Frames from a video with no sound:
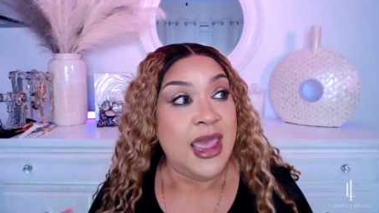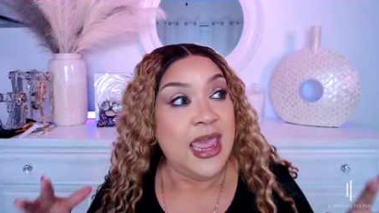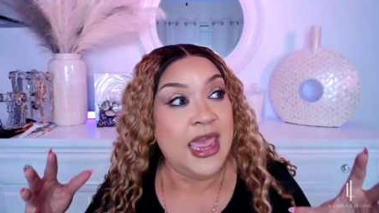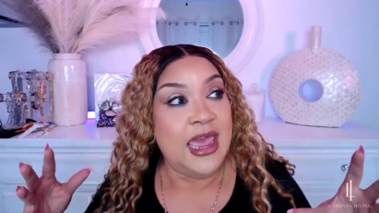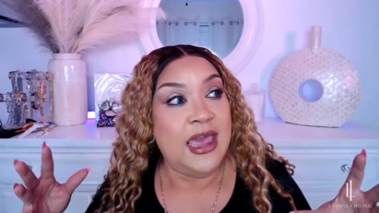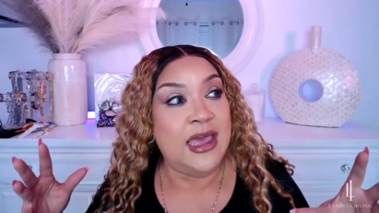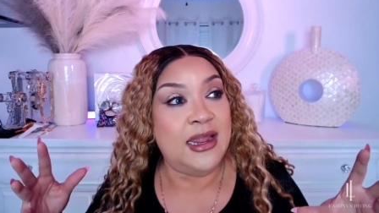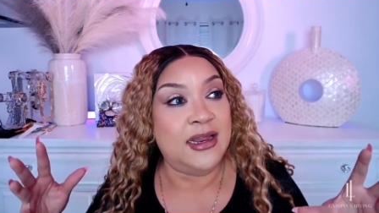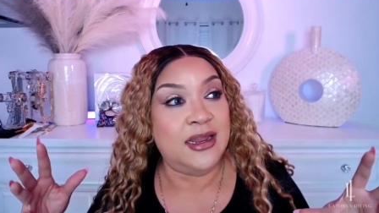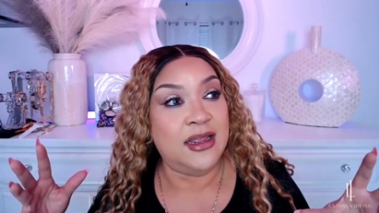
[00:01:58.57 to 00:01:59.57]

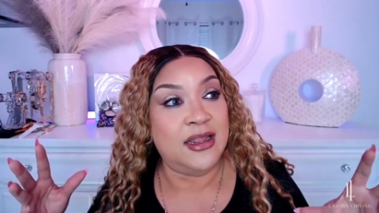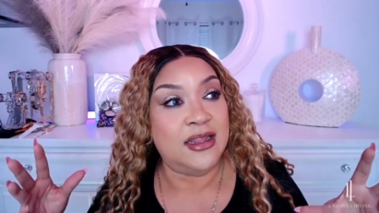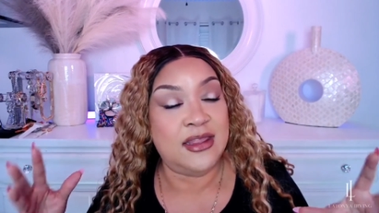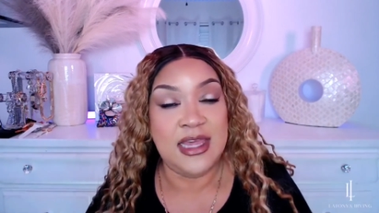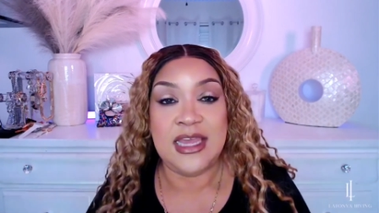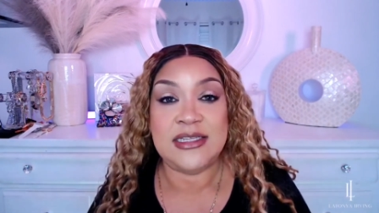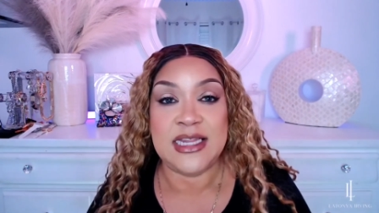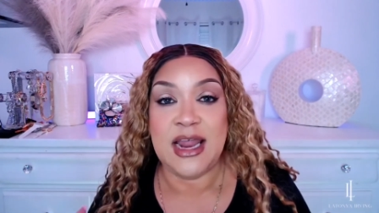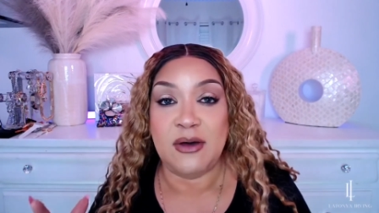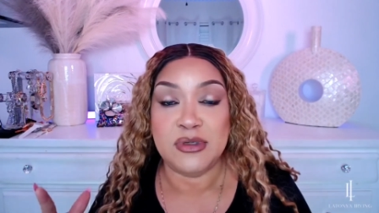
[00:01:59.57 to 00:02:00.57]
And the things that
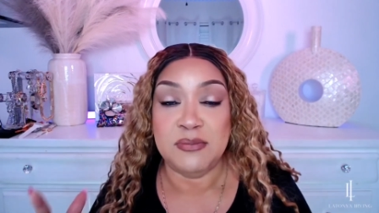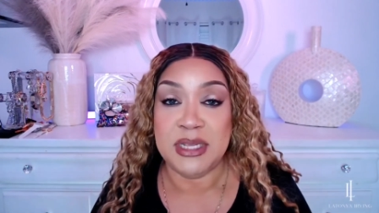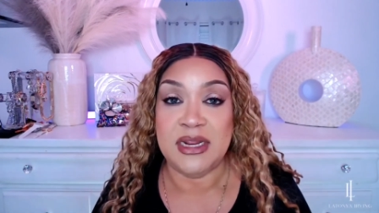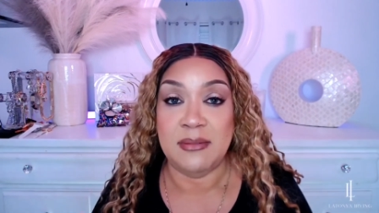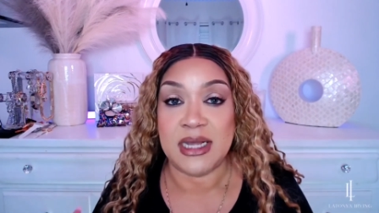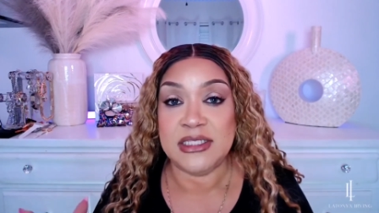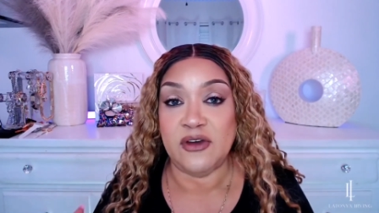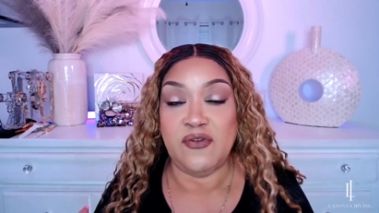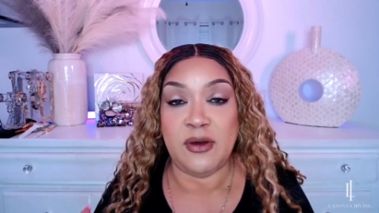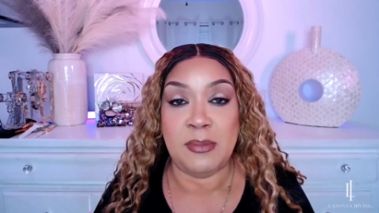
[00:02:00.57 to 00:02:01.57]
I was beating
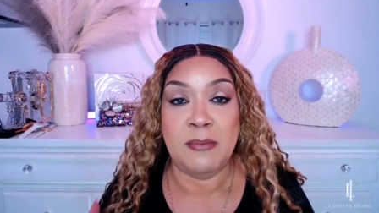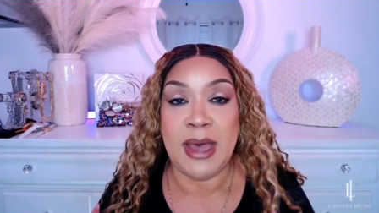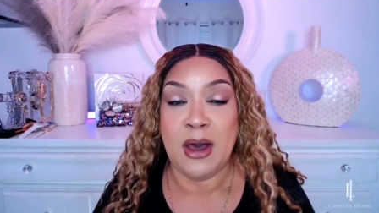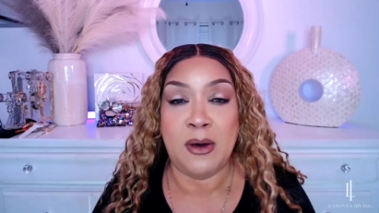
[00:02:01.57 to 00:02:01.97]
myself up about,